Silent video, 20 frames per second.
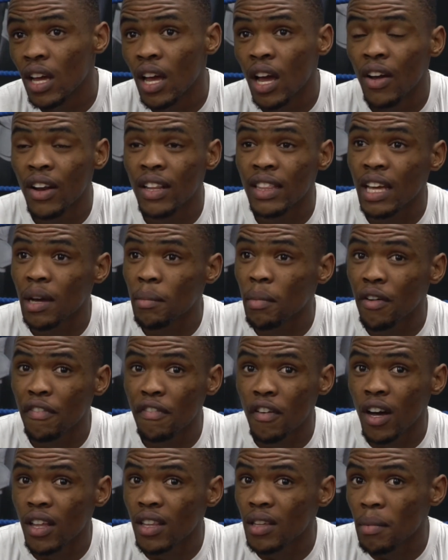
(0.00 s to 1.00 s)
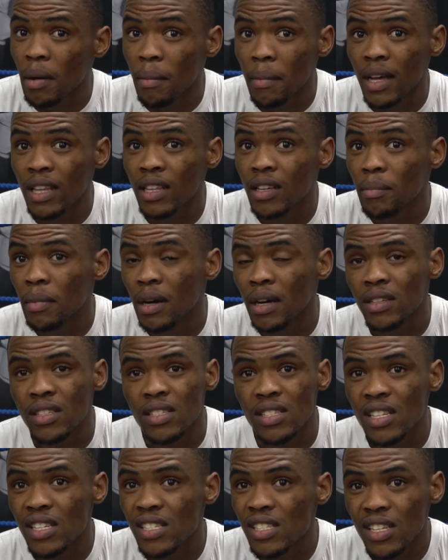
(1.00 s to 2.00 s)
I thank my father, my mother, my
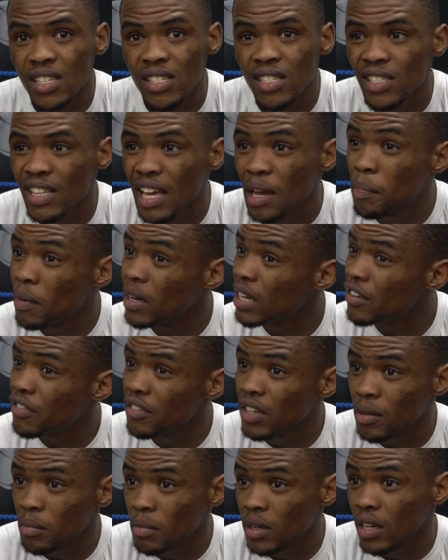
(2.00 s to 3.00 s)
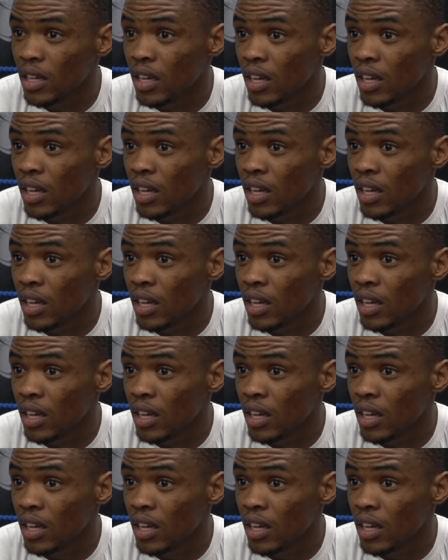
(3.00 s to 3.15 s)
sisters. They believed in me.